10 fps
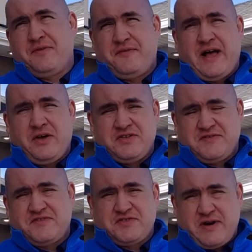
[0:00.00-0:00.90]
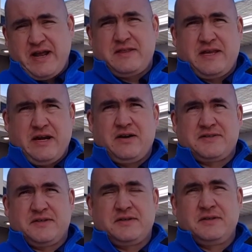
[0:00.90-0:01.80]
the values of strength,
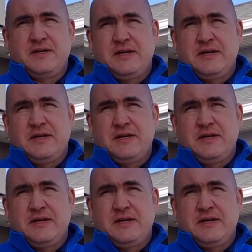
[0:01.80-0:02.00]
character,